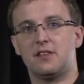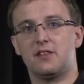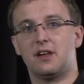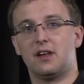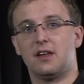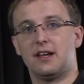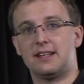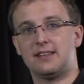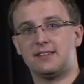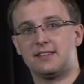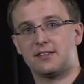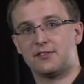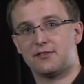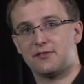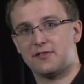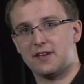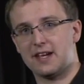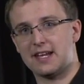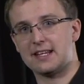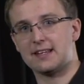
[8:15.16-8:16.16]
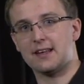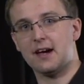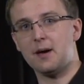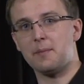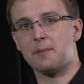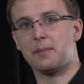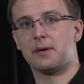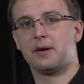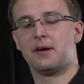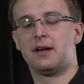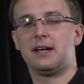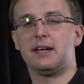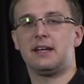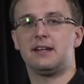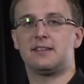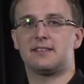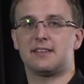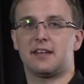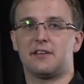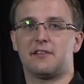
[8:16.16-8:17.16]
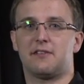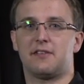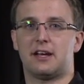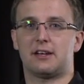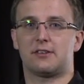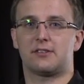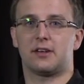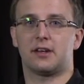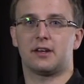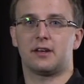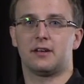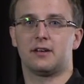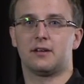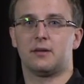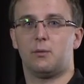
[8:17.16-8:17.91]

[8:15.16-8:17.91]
the lights fade up instead of flashing.